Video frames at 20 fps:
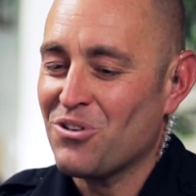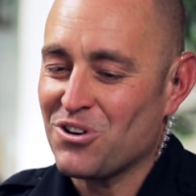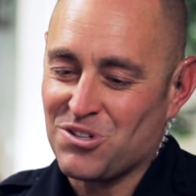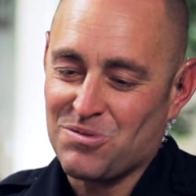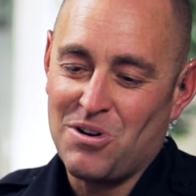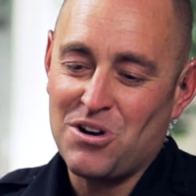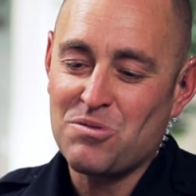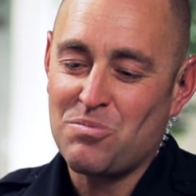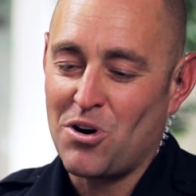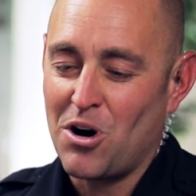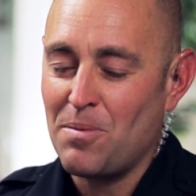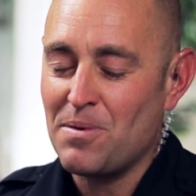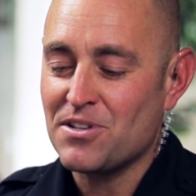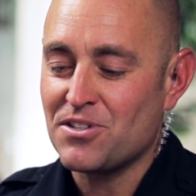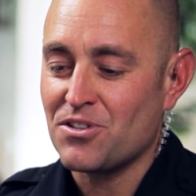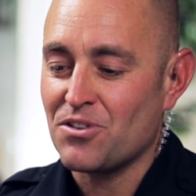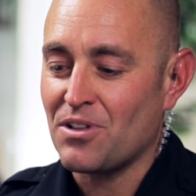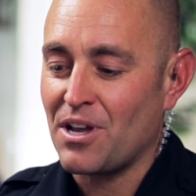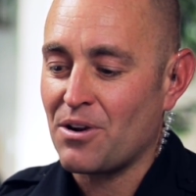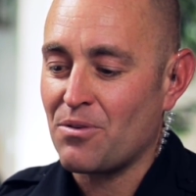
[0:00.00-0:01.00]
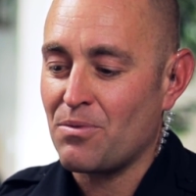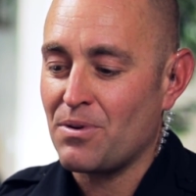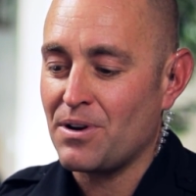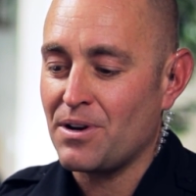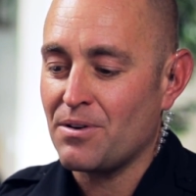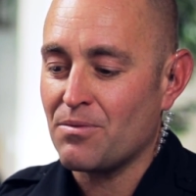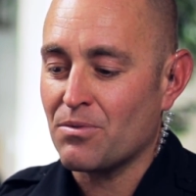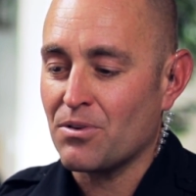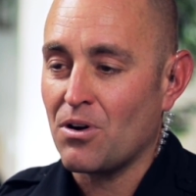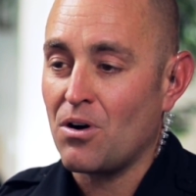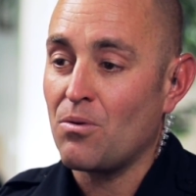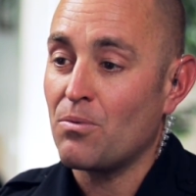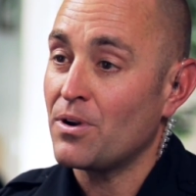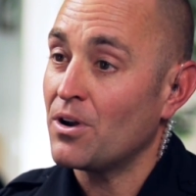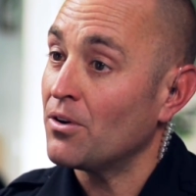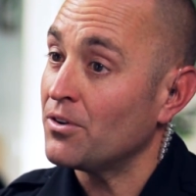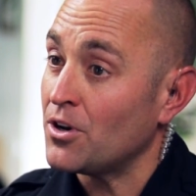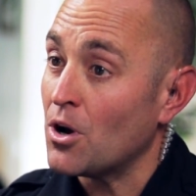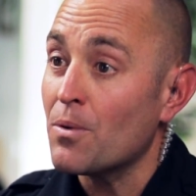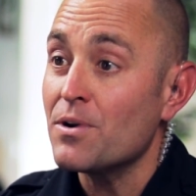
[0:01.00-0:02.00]
We're a small department, so like we
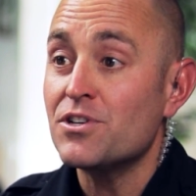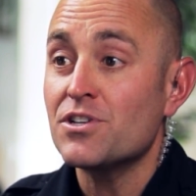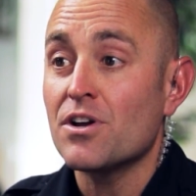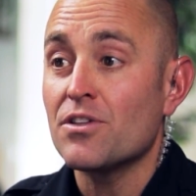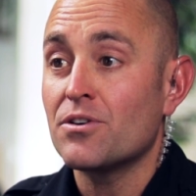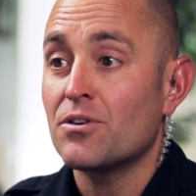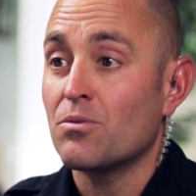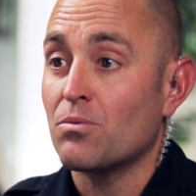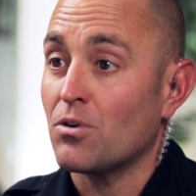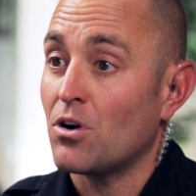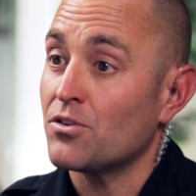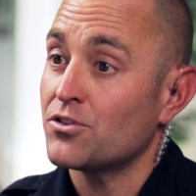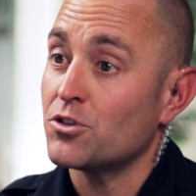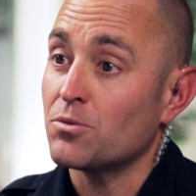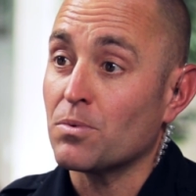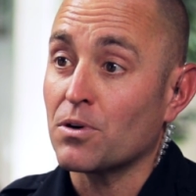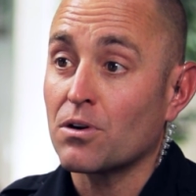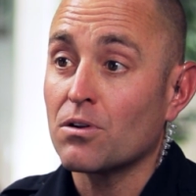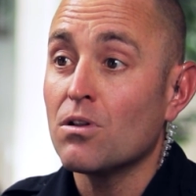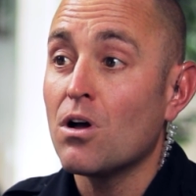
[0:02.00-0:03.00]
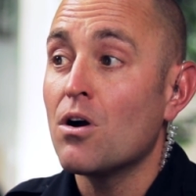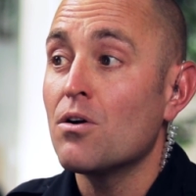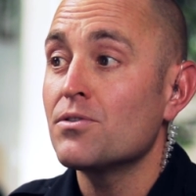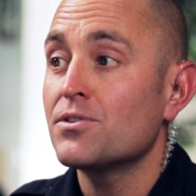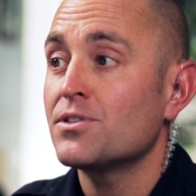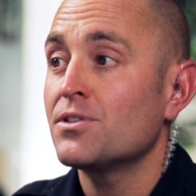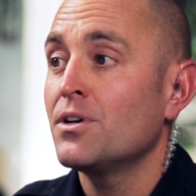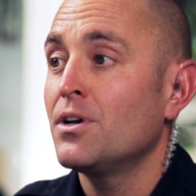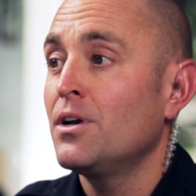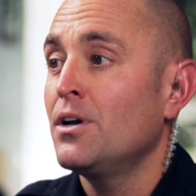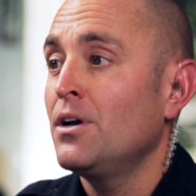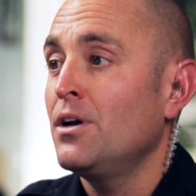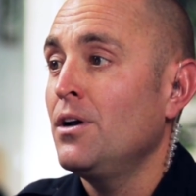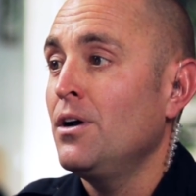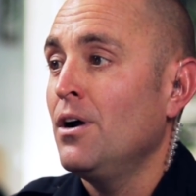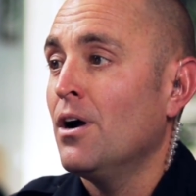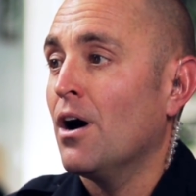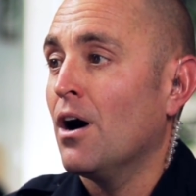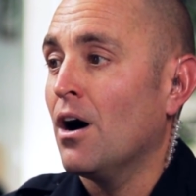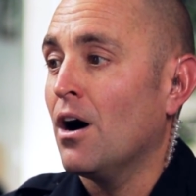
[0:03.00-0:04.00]
all know each other, we're all super close.
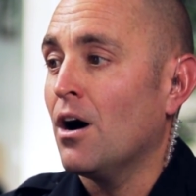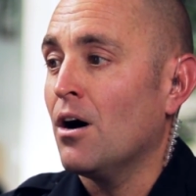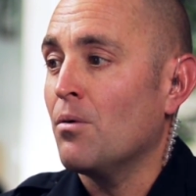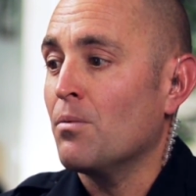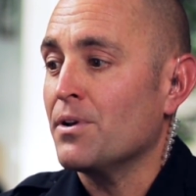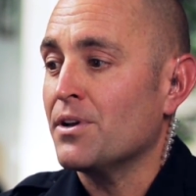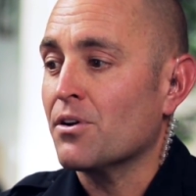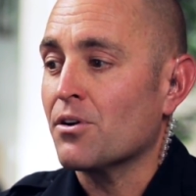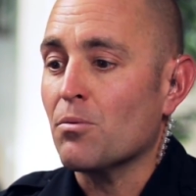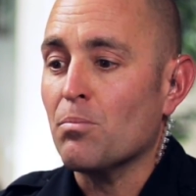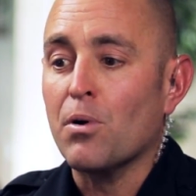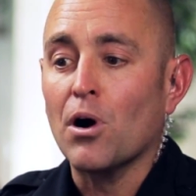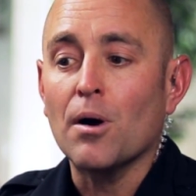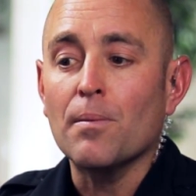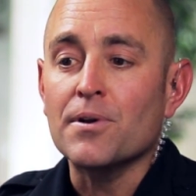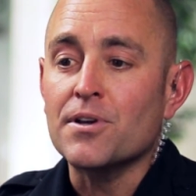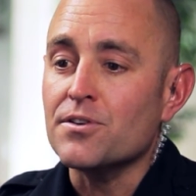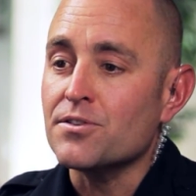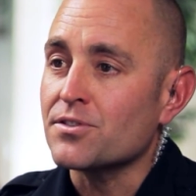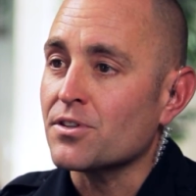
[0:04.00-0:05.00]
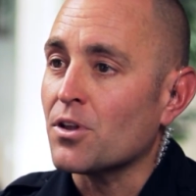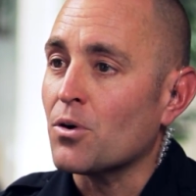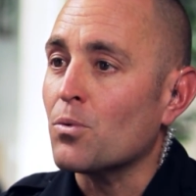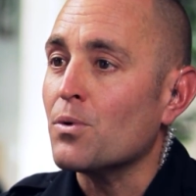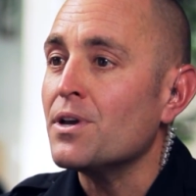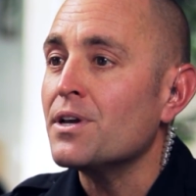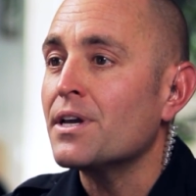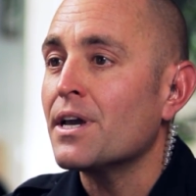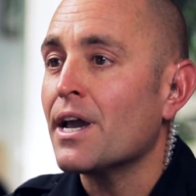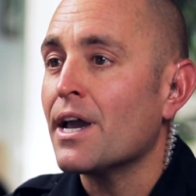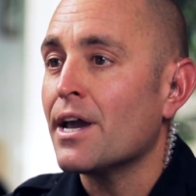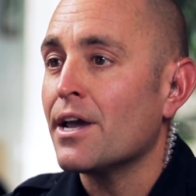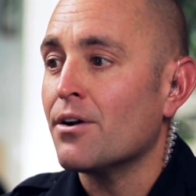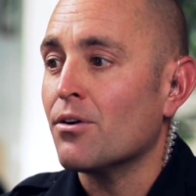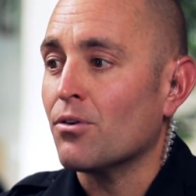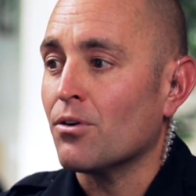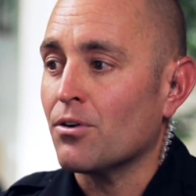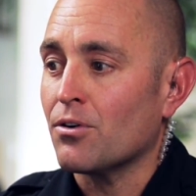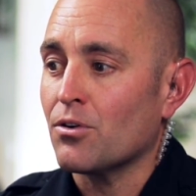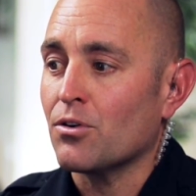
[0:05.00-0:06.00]
We go to barbecues on the
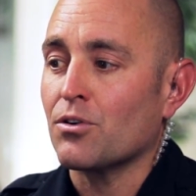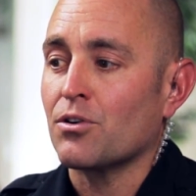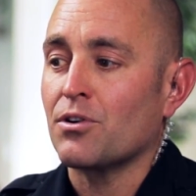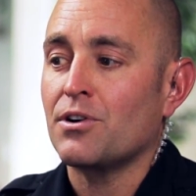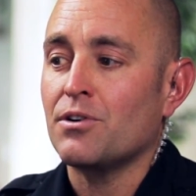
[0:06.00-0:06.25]
weekend, or